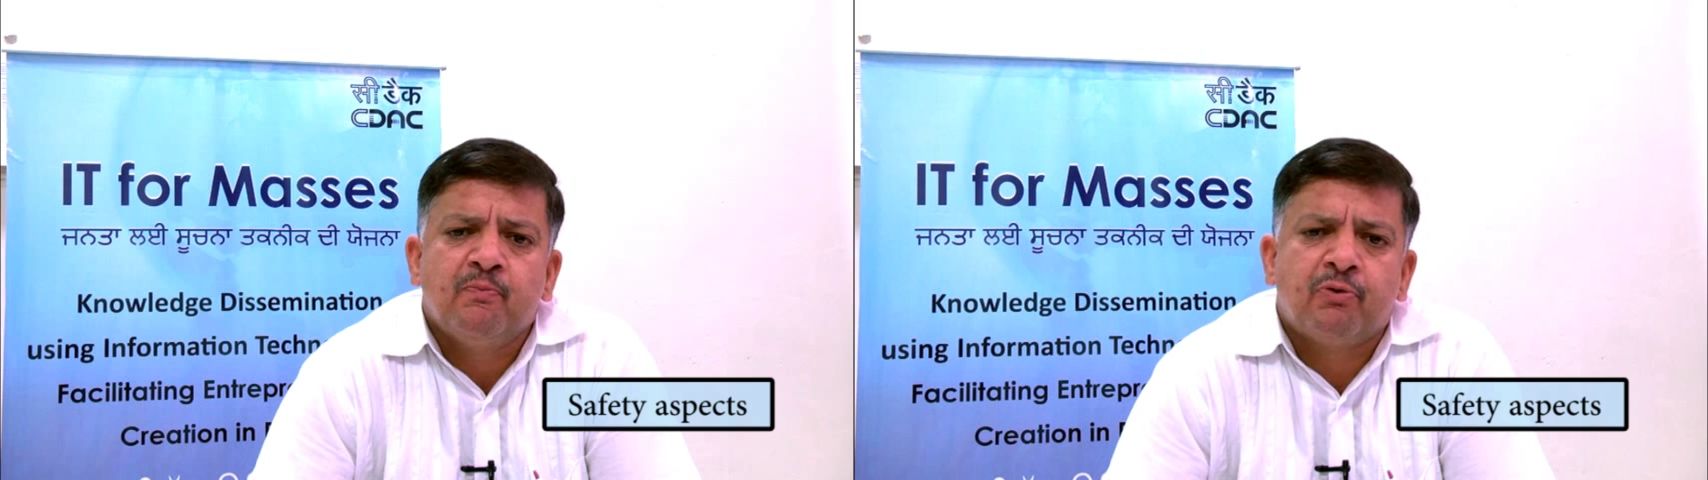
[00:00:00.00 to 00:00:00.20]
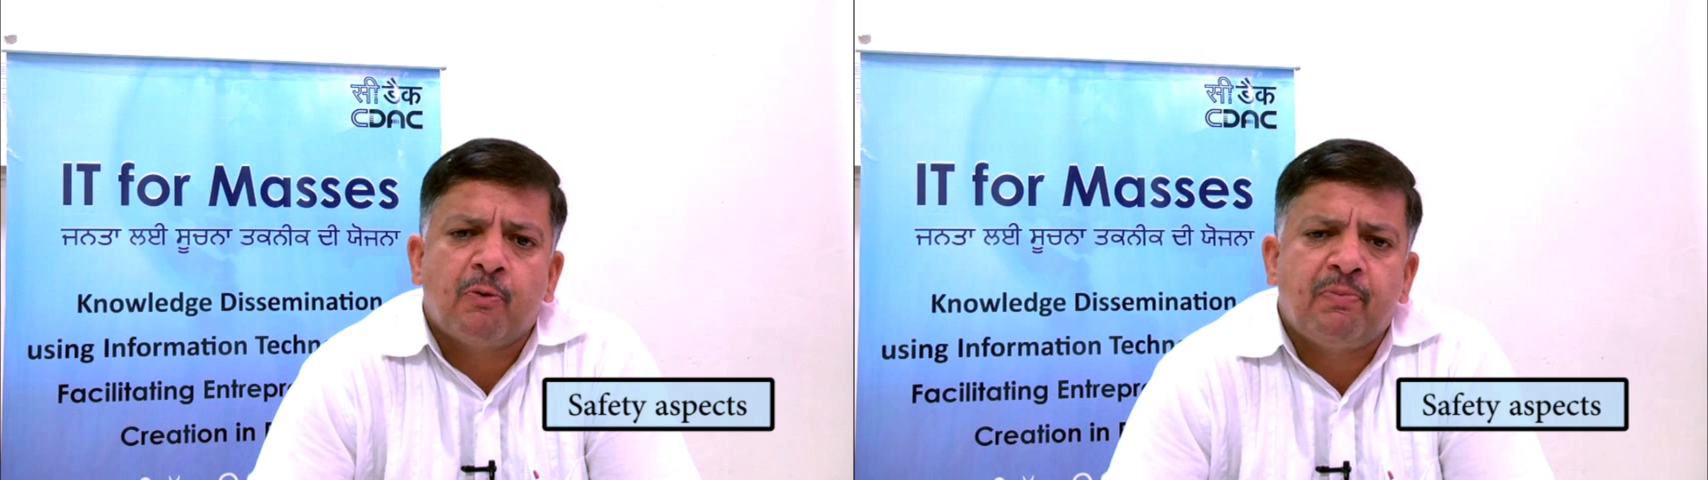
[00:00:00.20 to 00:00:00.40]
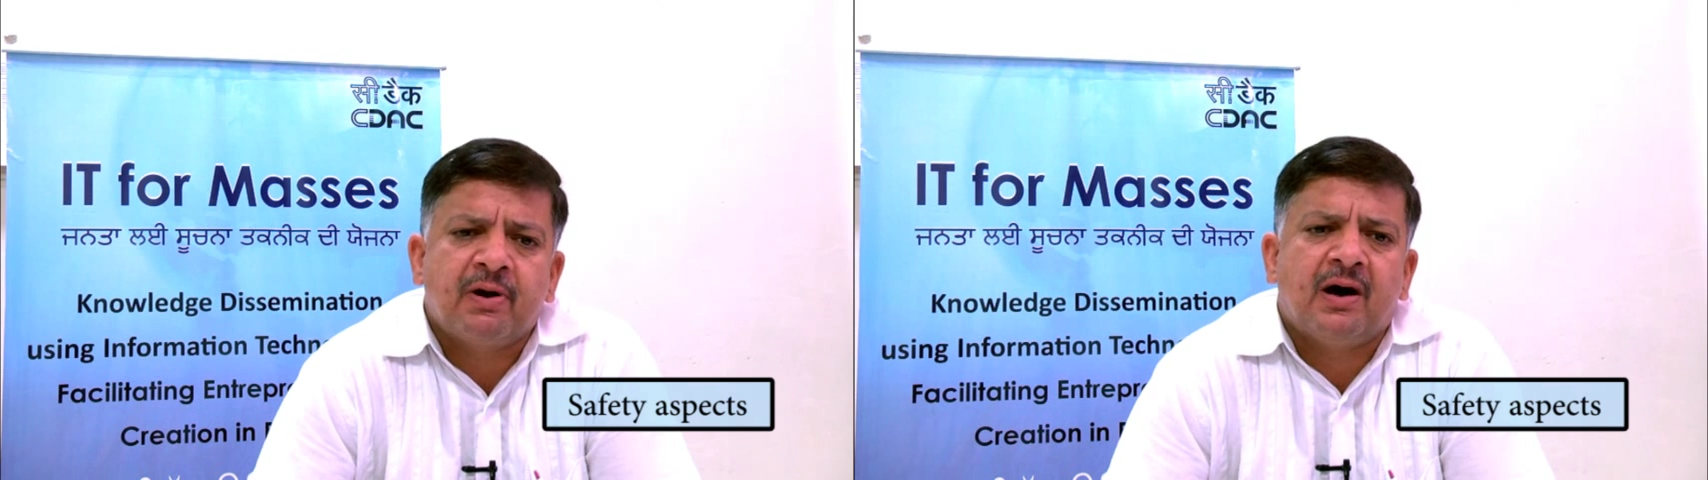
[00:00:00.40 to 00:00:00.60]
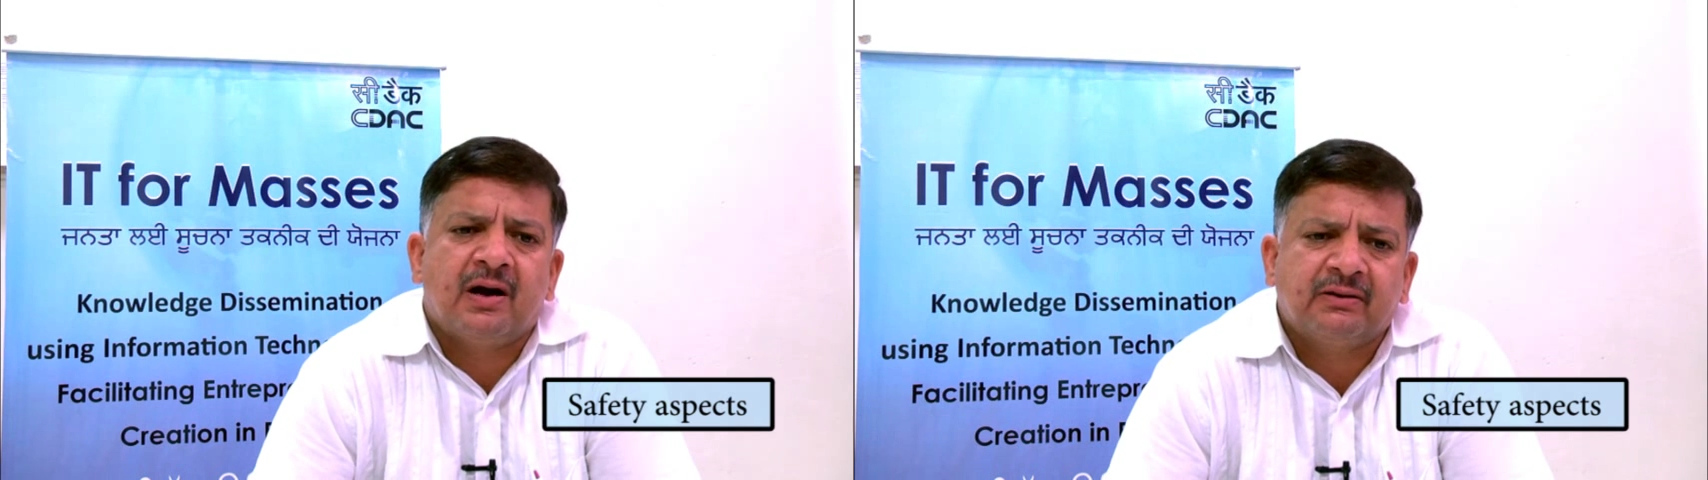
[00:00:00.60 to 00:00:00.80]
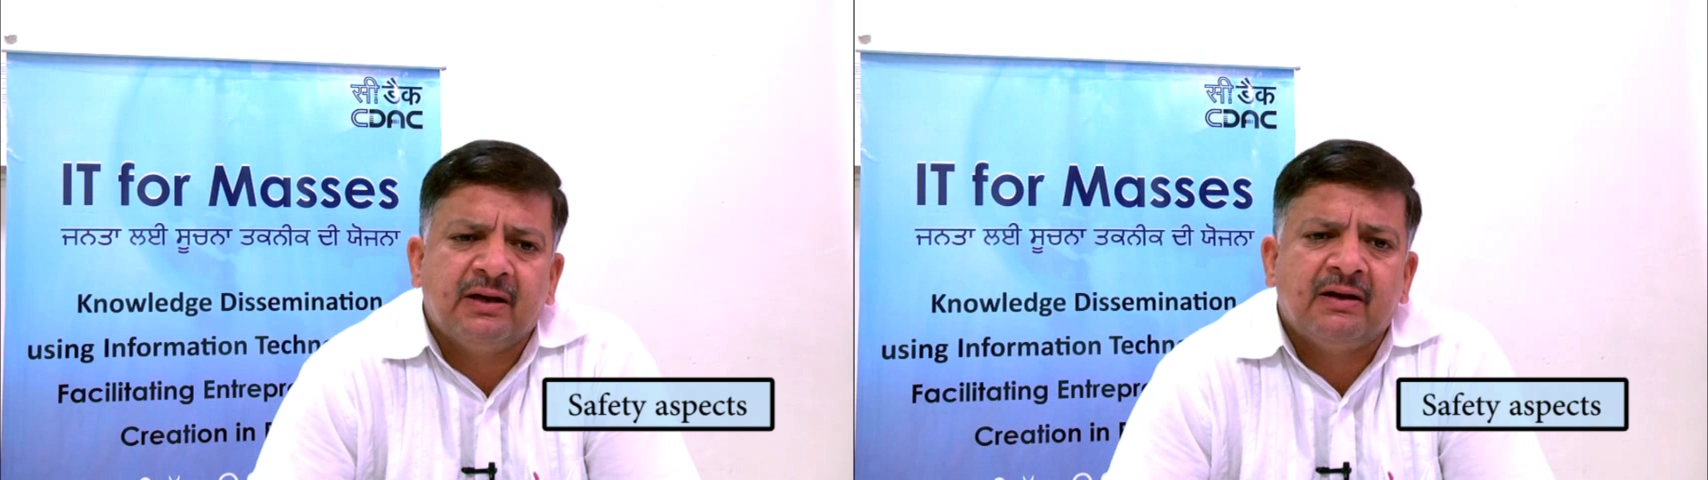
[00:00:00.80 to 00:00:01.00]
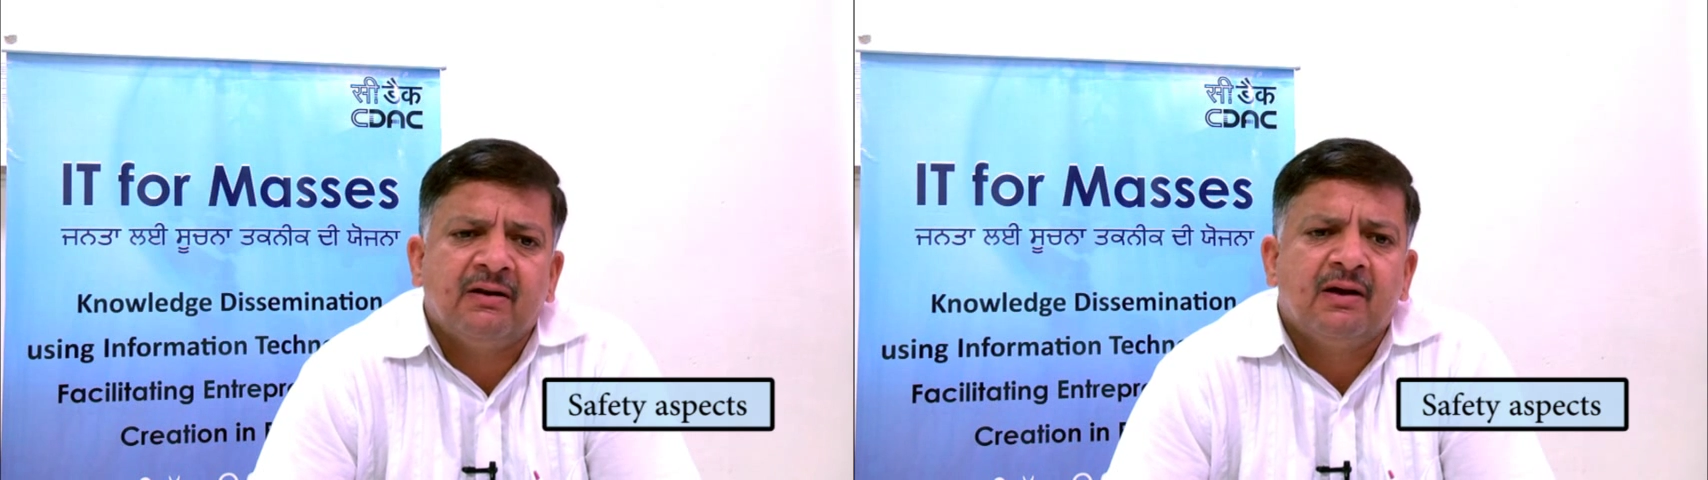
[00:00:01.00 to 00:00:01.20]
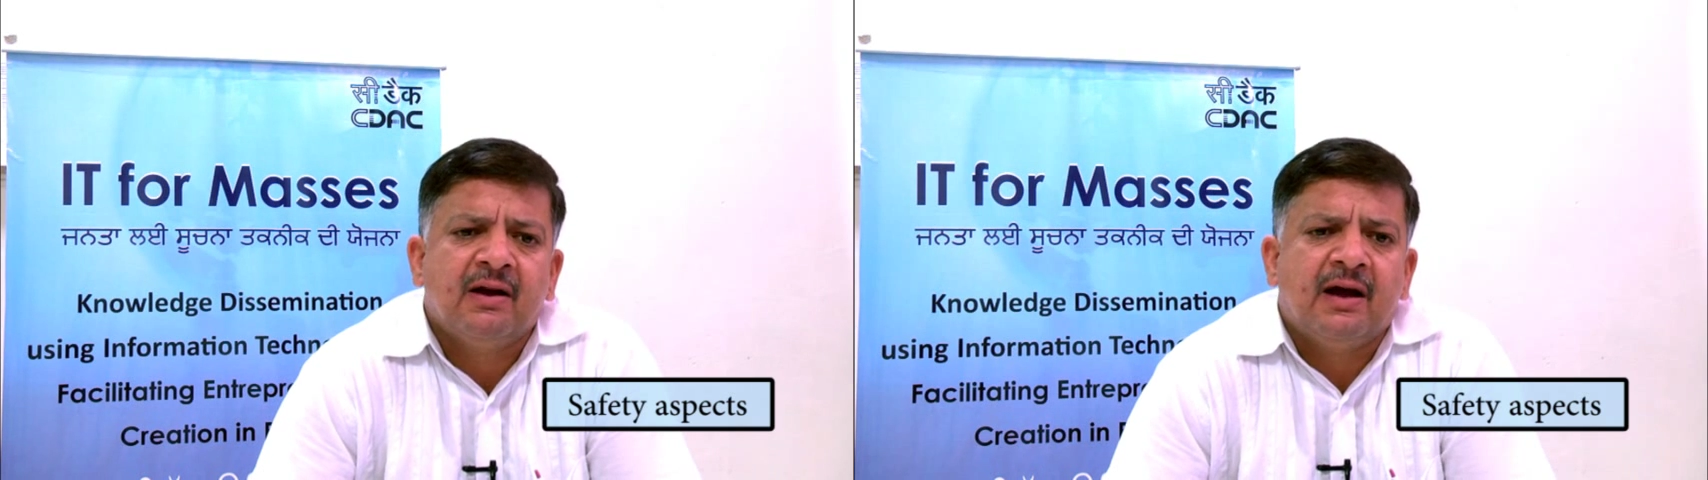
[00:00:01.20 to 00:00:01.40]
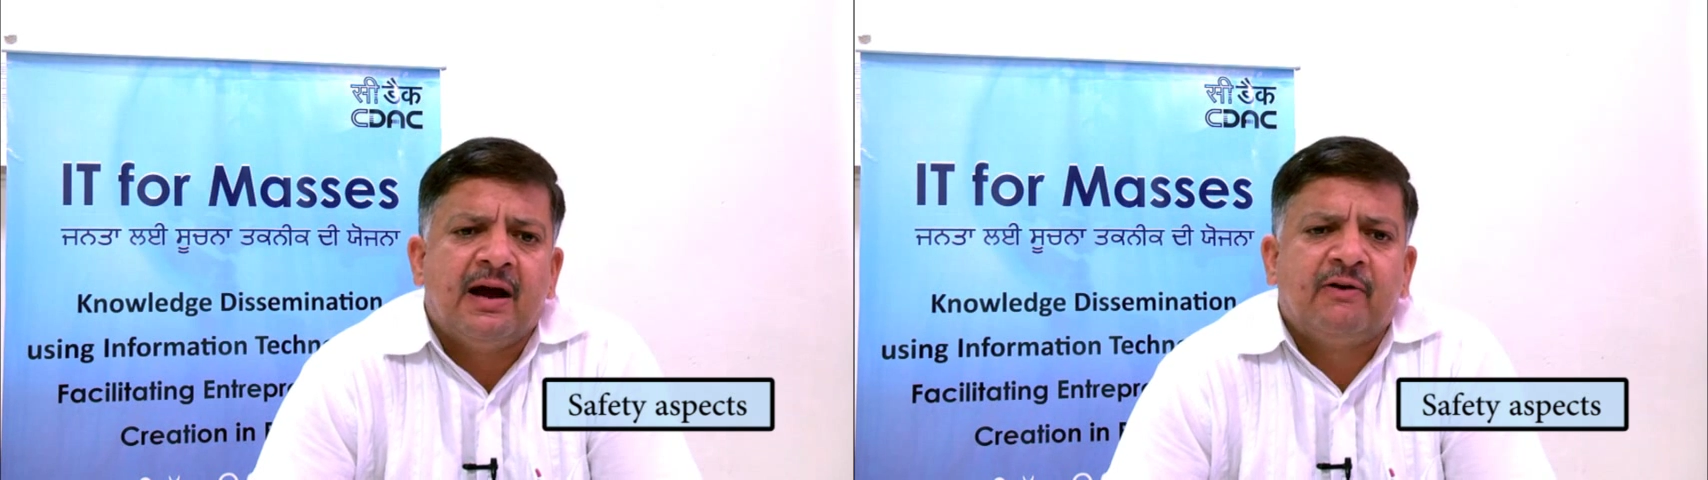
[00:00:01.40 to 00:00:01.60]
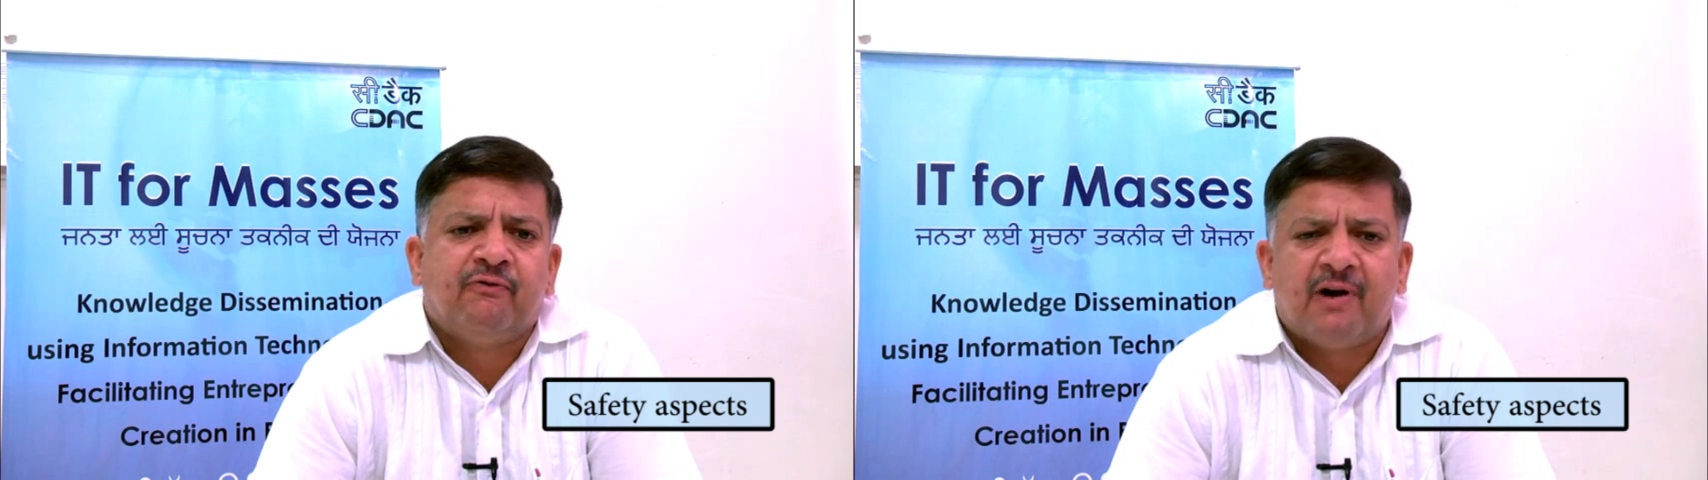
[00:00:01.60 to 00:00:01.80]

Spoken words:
proper earthing and